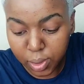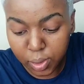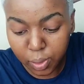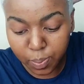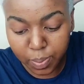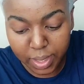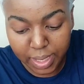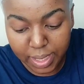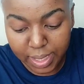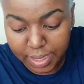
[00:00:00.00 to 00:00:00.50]
So
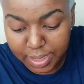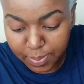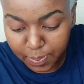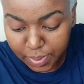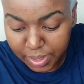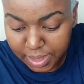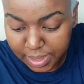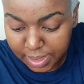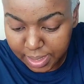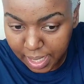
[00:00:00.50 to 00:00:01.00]
please
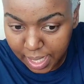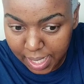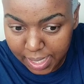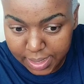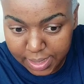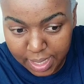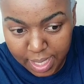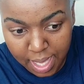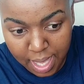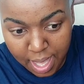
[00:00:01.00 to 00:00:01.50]

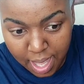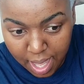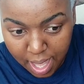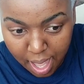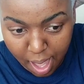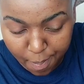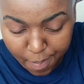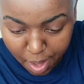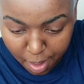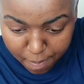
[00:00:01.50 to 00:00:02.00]
guys,
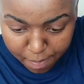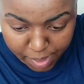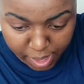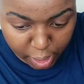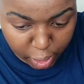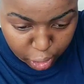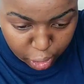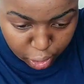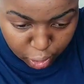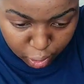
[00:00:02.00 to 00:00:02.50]

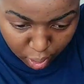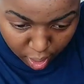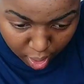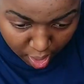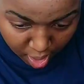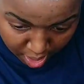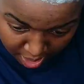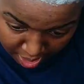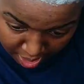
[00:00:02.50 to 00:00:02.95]
make sure